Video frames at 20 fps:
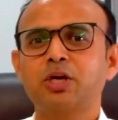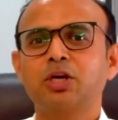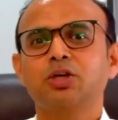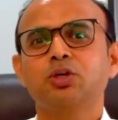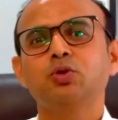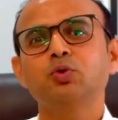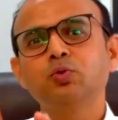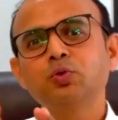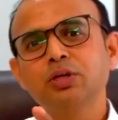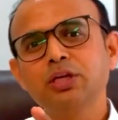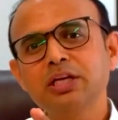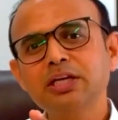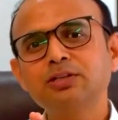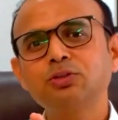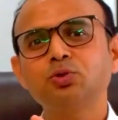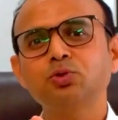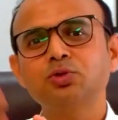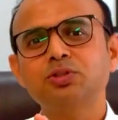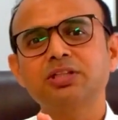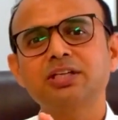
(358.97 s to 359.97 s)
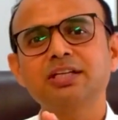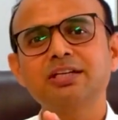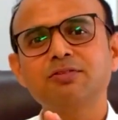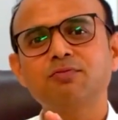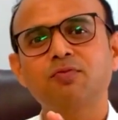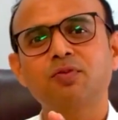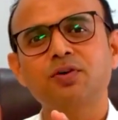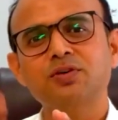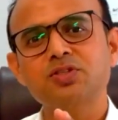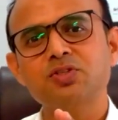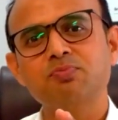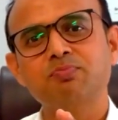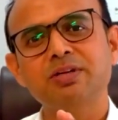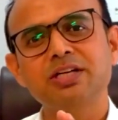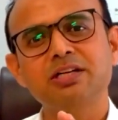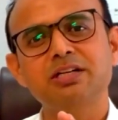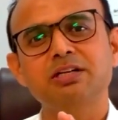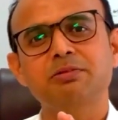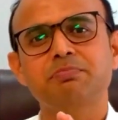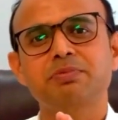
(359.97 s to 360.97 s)
you need to think for
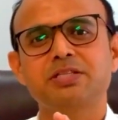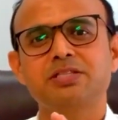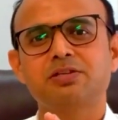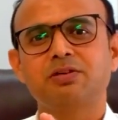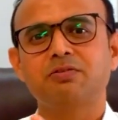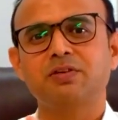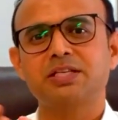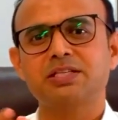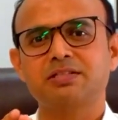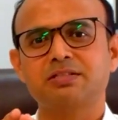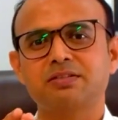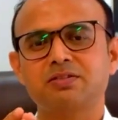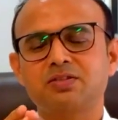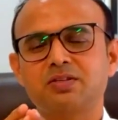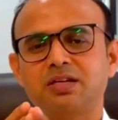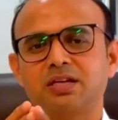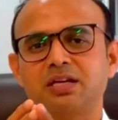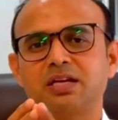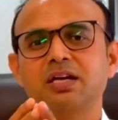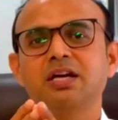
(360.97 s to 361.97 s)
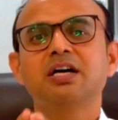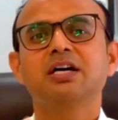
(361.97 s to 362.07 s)
sphincter preserving surgery.